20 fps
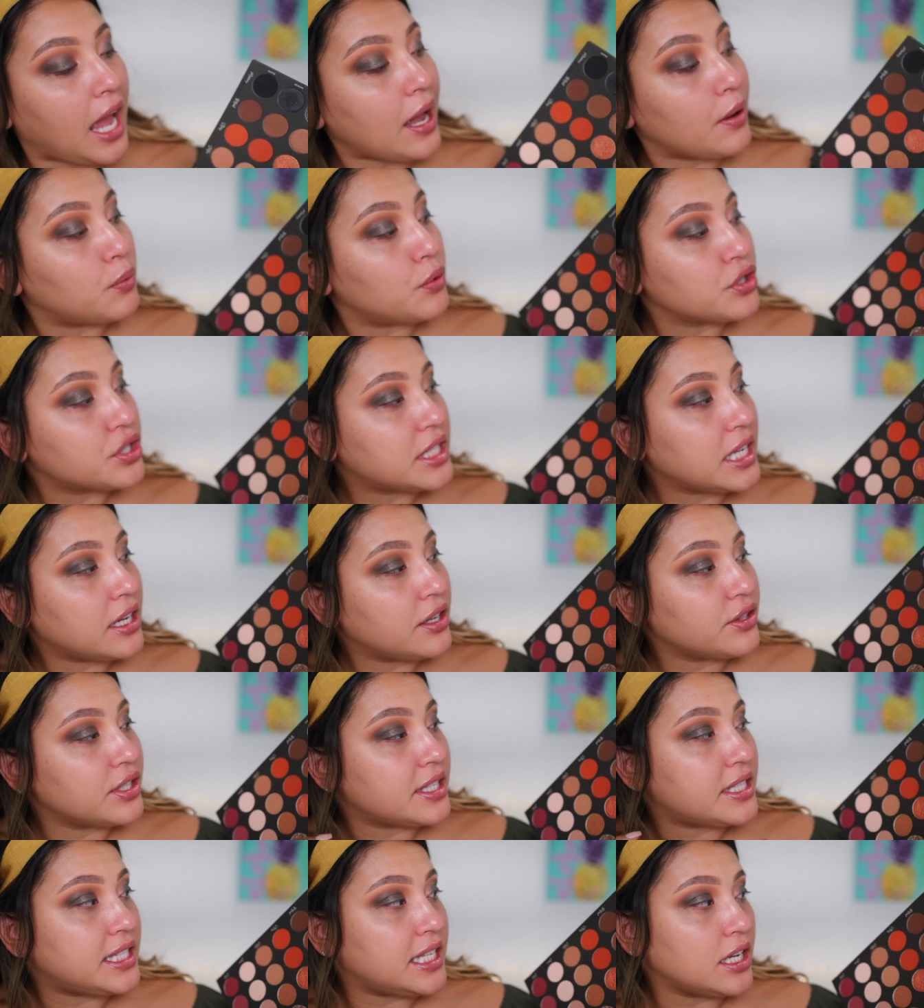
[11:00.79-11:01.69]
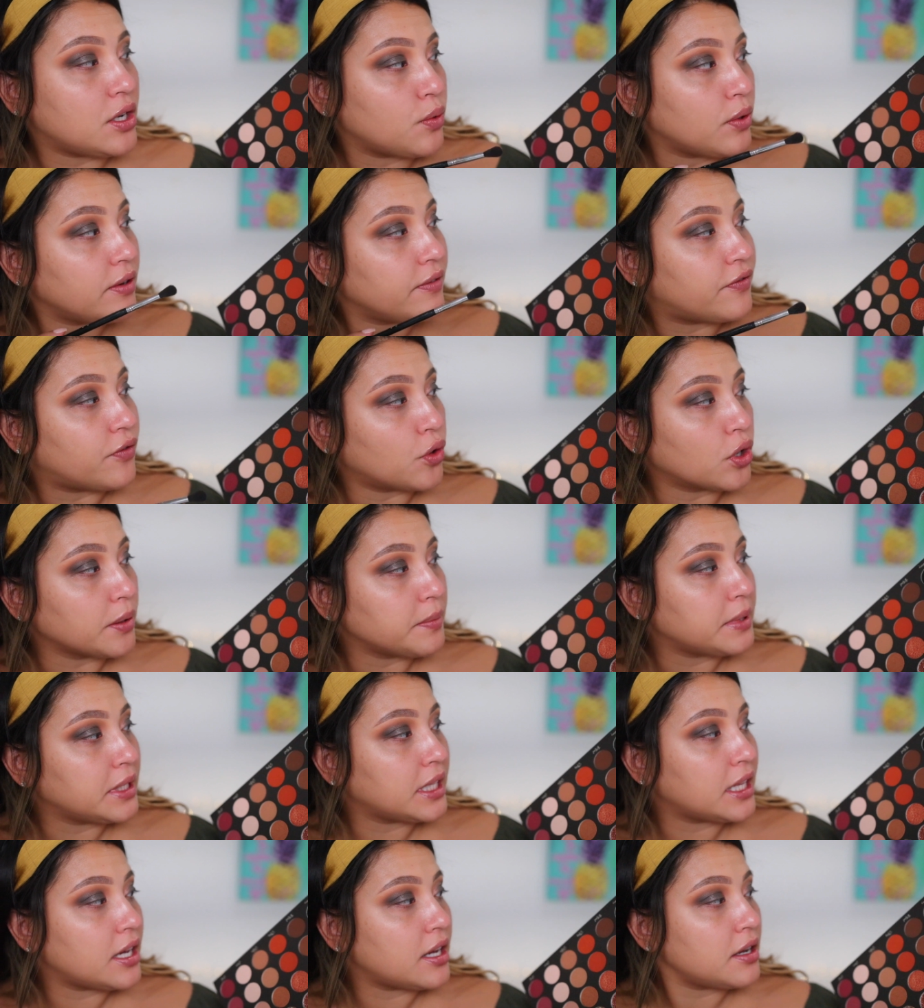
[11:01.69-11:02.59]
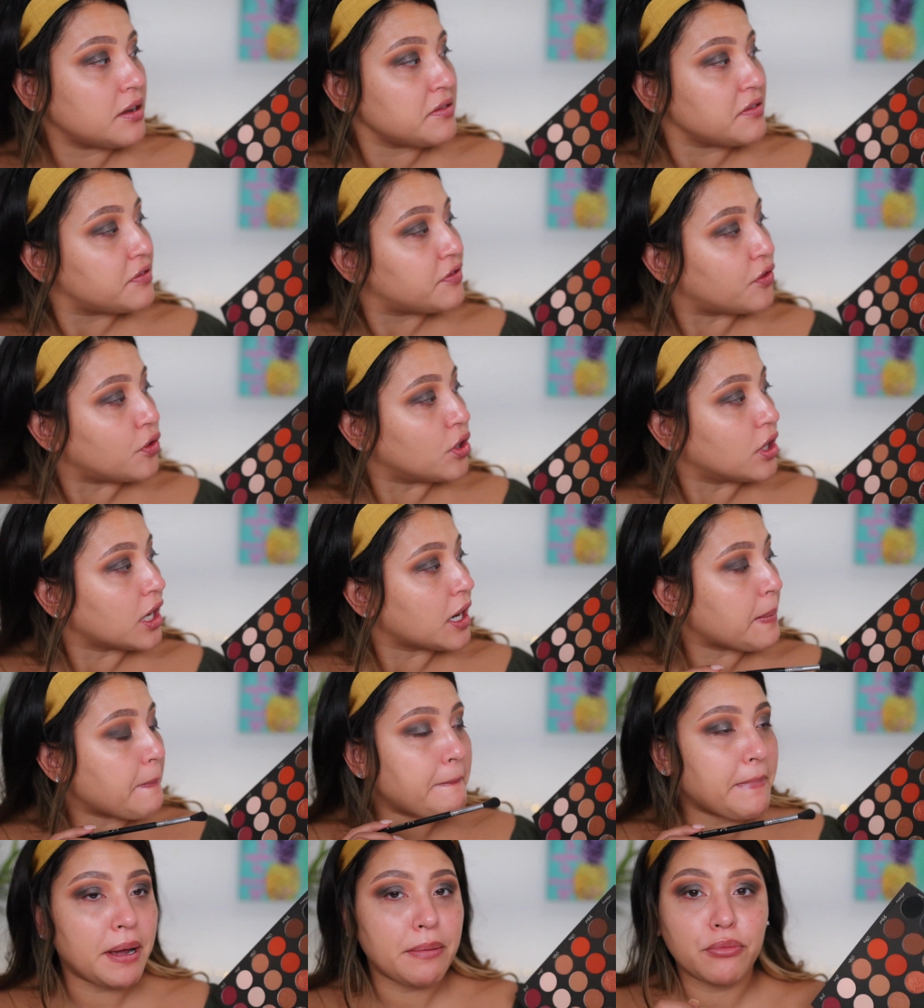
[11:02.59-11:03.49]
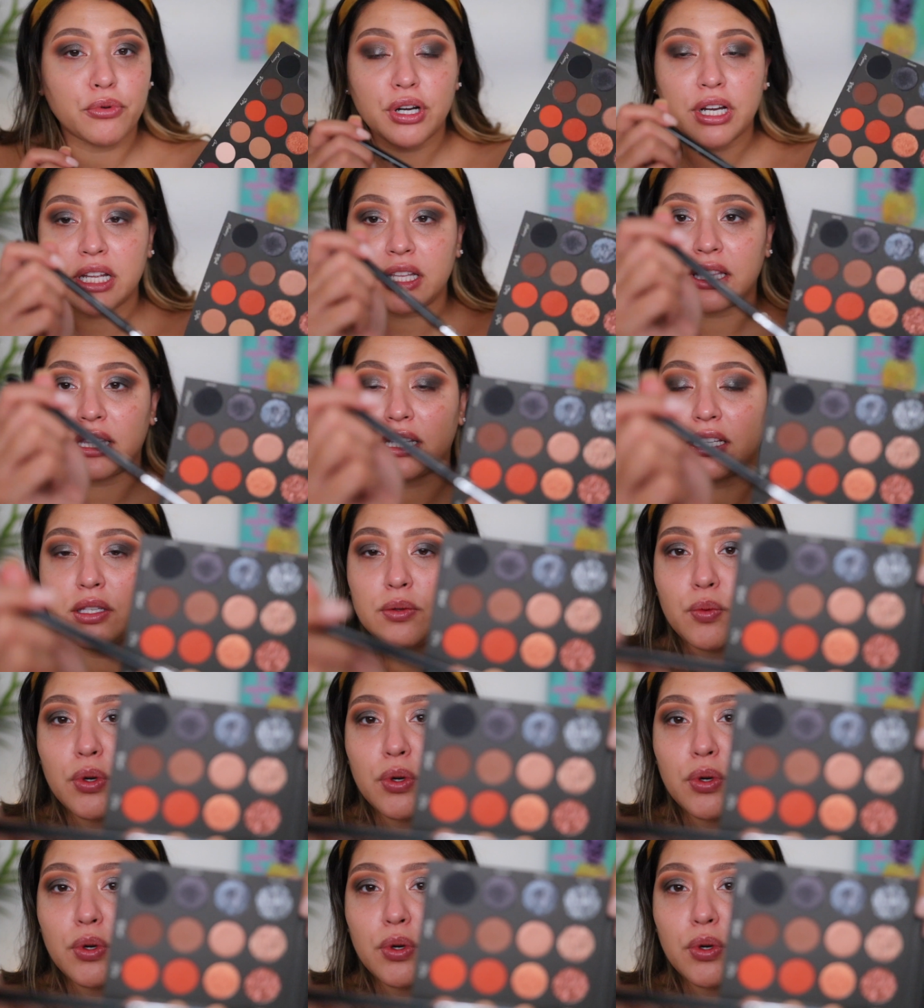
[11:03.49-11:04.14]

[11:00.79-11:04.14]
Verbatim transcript: I will say on the sequin formula for memory, this